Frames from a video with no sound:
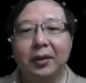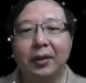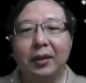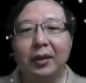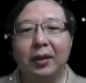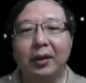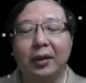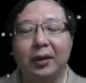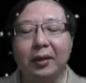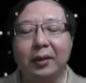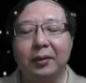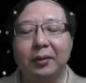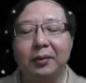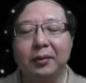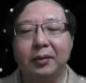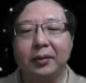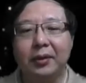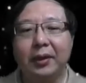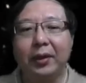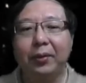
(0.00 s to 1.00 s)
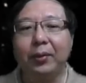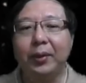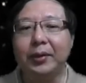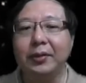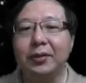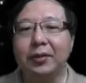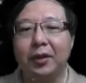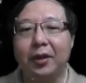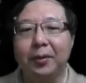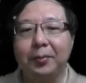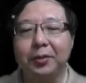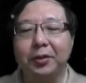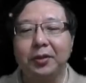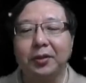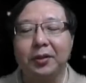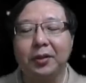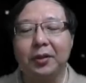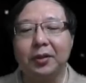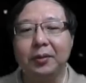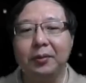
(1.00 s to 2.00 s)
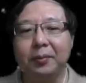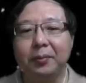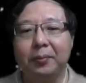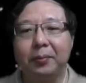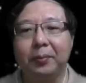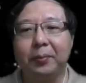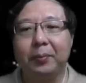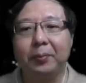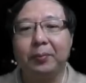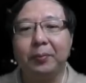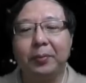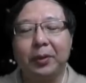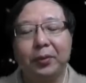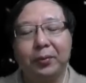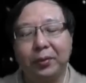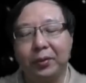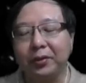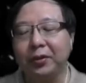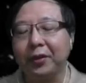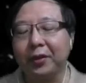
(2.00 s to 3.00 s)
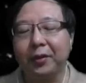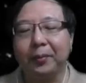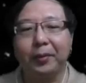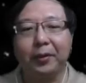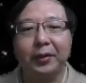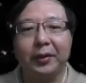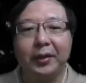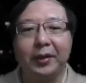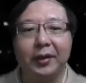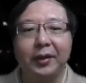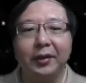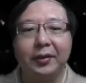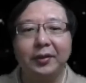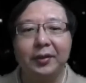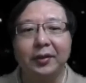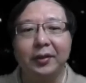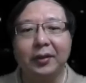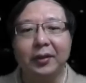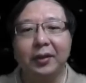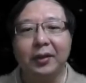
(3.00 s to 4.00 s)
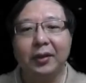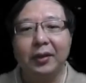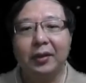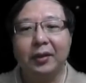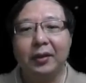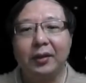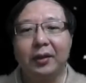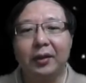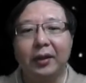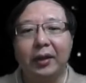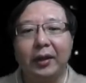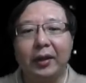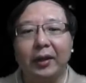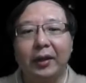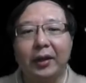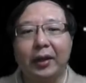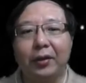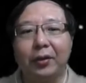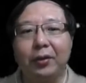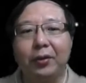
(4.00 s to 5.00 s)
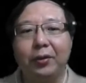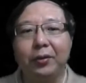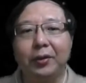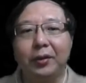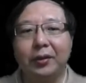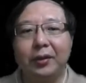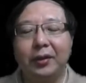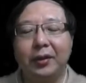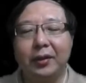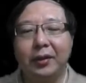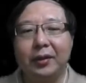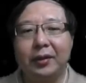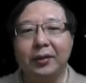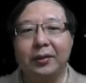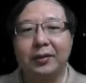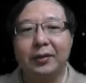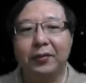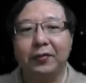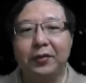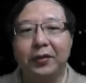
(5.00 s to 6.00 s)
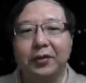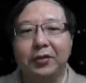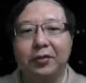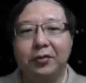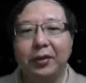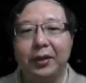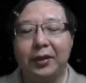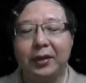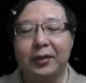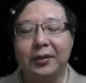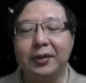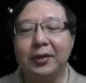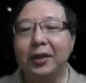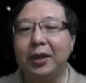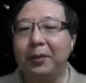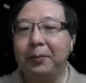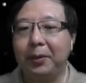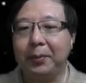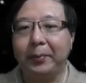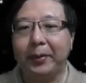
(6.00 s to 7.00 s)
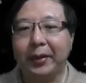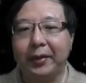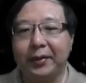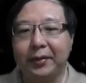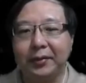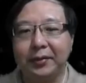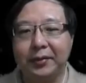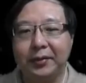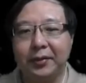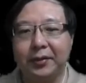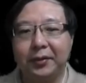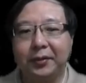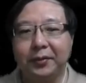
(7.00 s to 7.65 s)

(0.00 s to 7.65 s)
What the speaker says: That one's optional, but we'll talk about that later. And our code here does the first tree, doesn't keep it balanced.